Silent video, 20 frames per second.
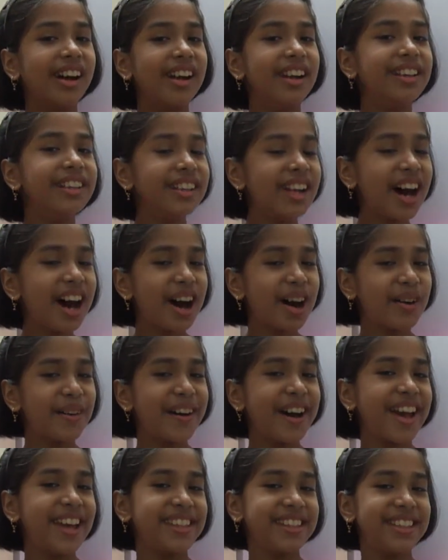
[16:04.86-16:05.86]
Now
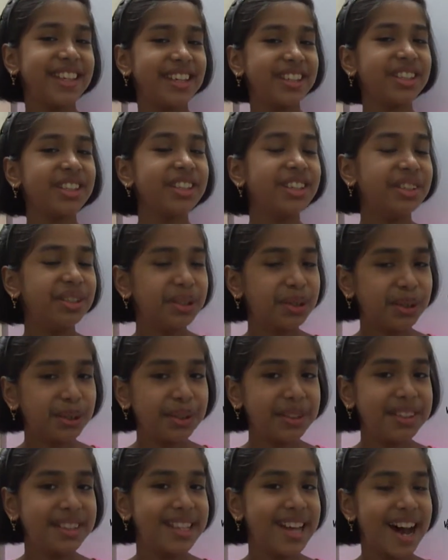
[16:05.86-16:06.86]
I think you
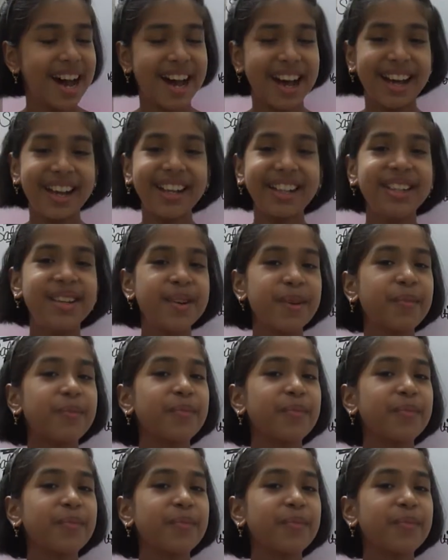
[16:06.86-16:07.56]
know that